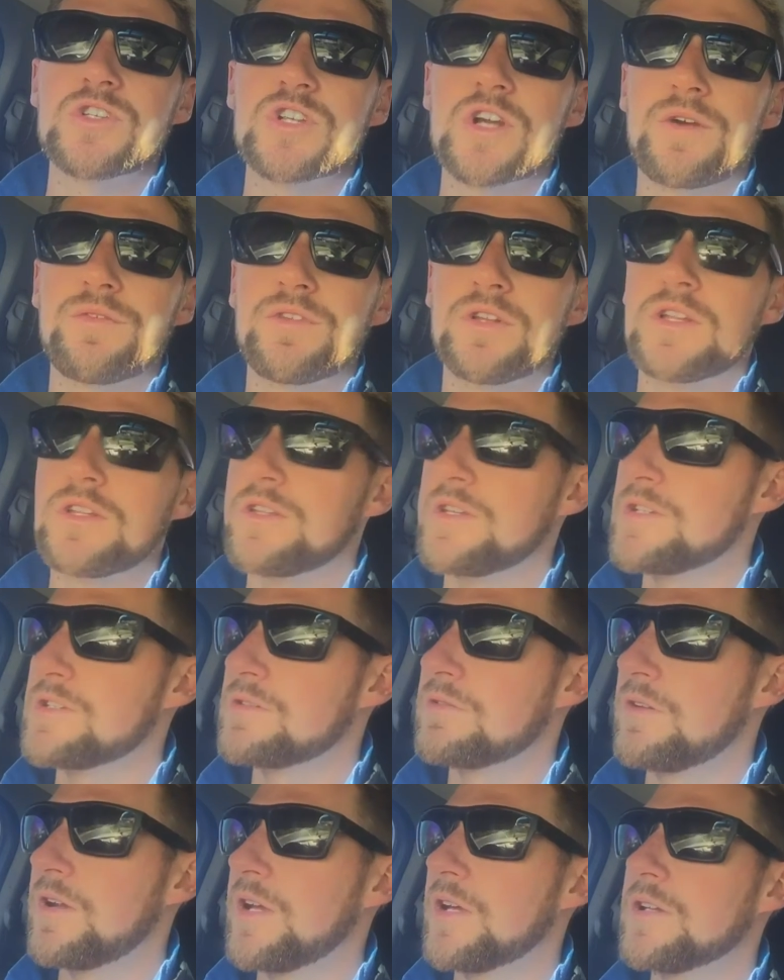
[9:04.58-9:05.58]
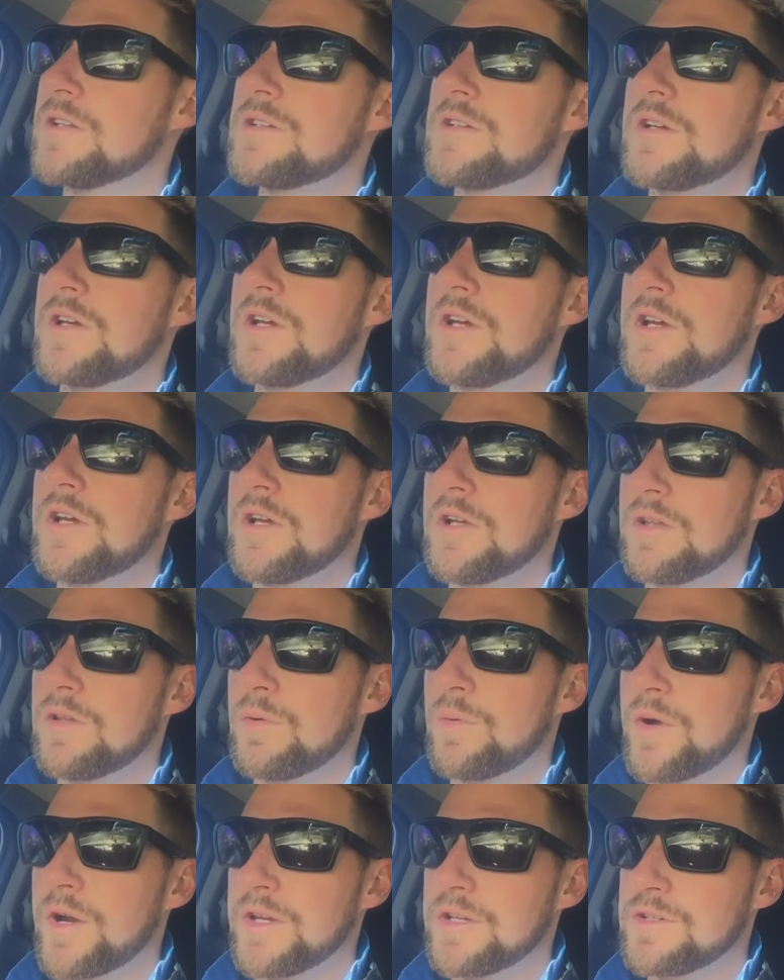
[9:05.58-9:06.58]
shuffling things around
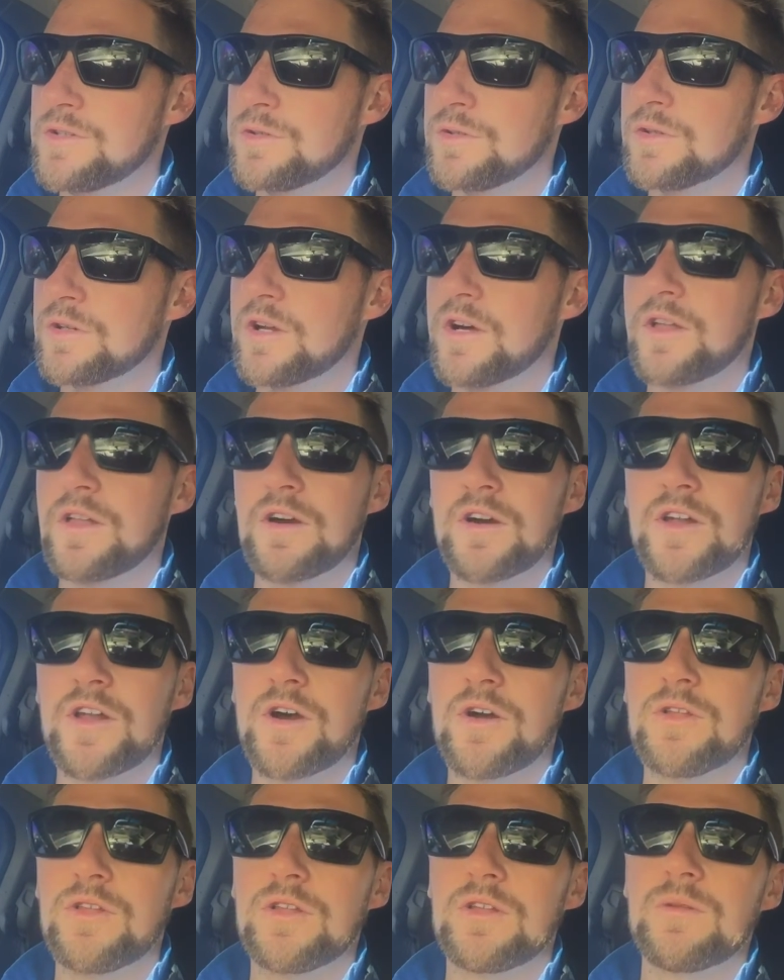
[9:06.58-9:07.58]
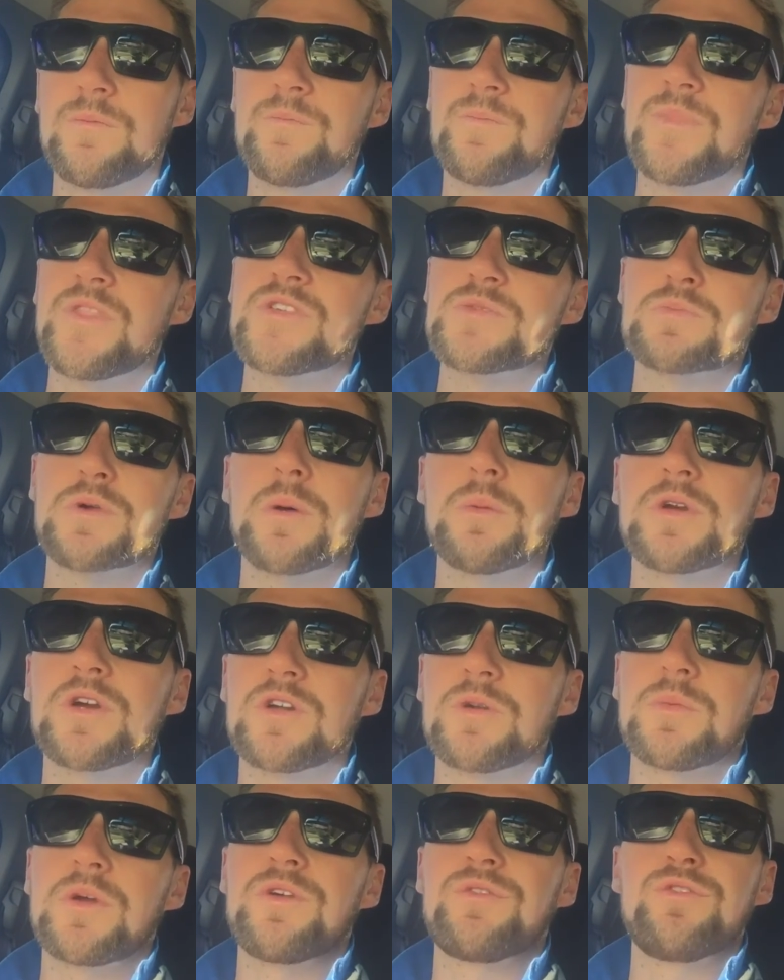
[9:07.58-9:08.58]
the way you do it. I know that there's probably
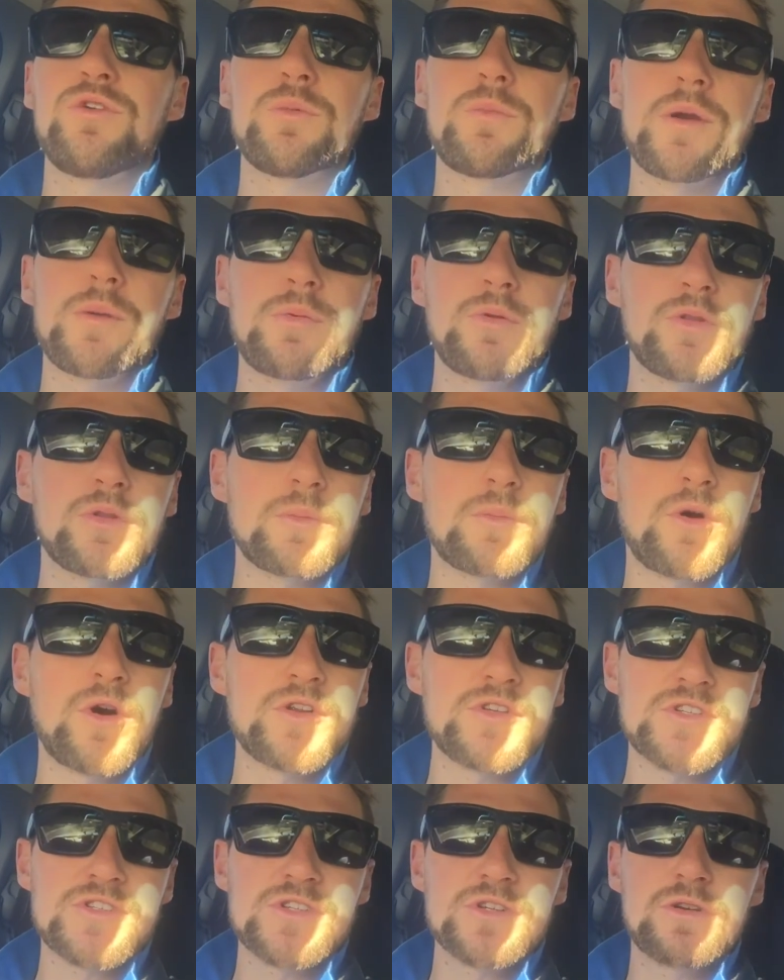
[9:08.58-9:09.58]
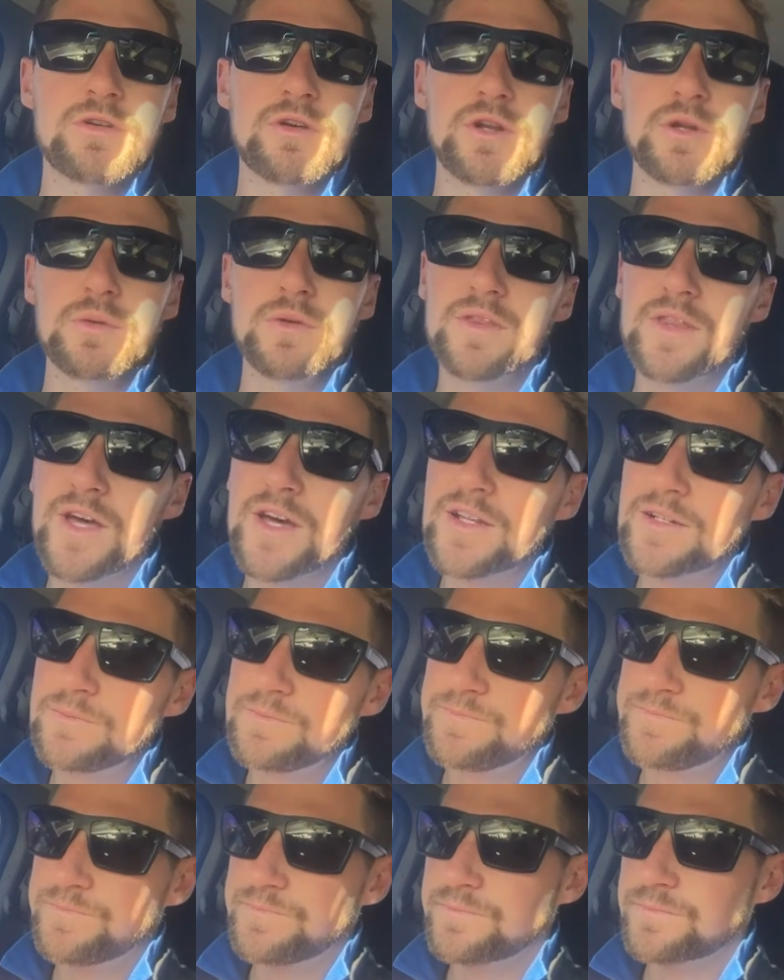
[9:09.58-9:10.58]
going to be a few people that might disagree with that.
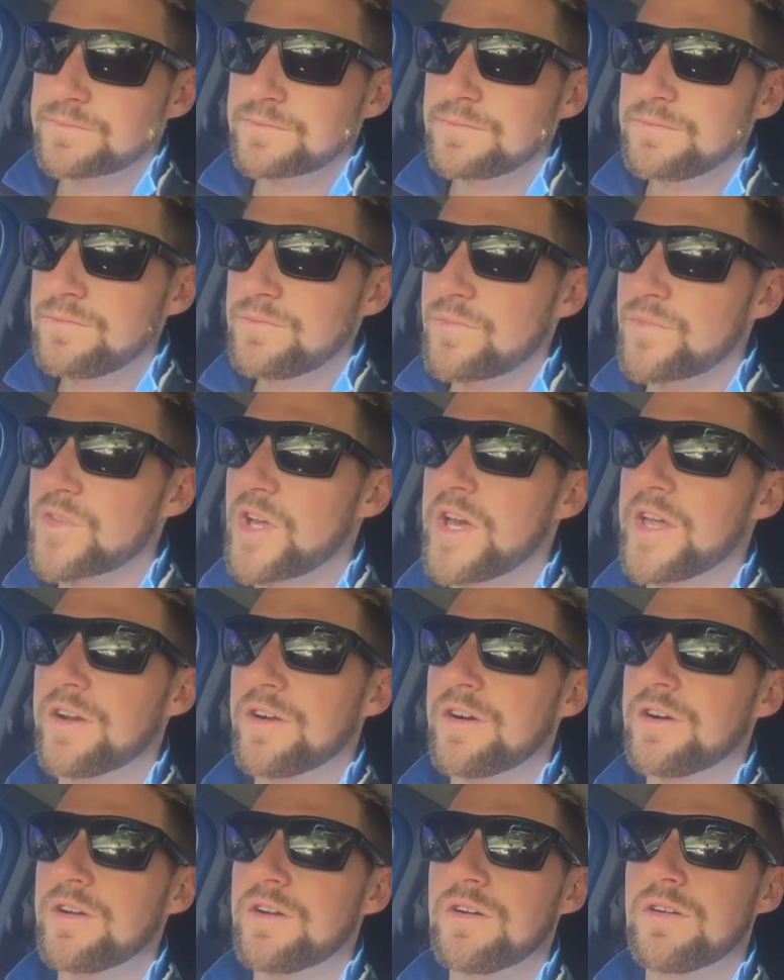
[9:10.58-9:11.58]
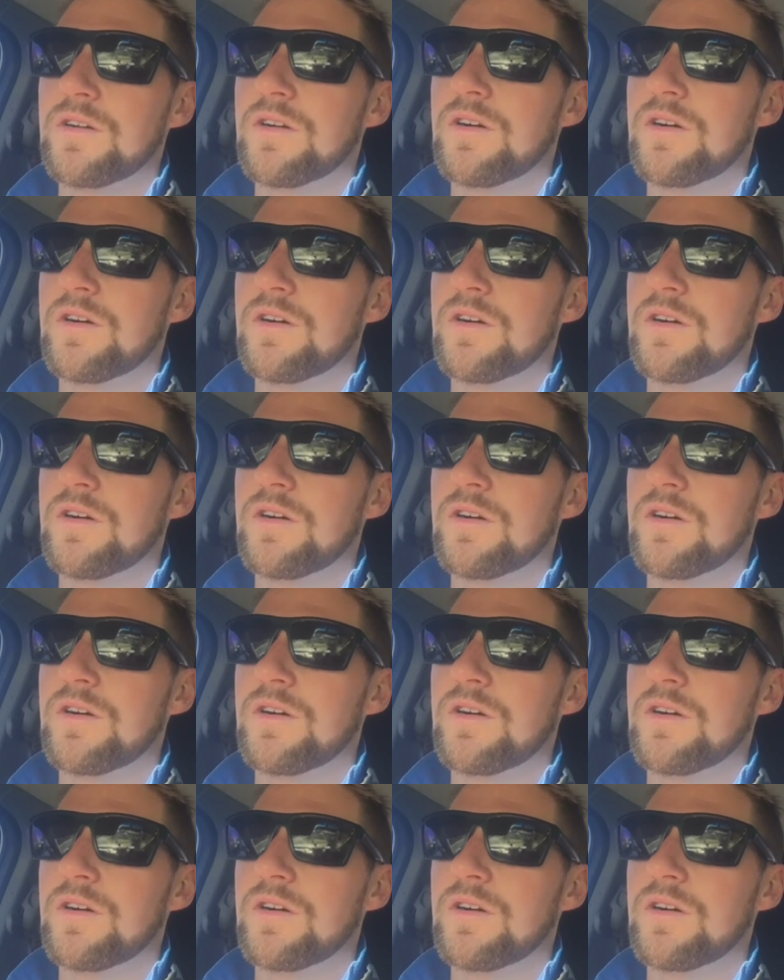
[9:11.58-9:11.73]
And I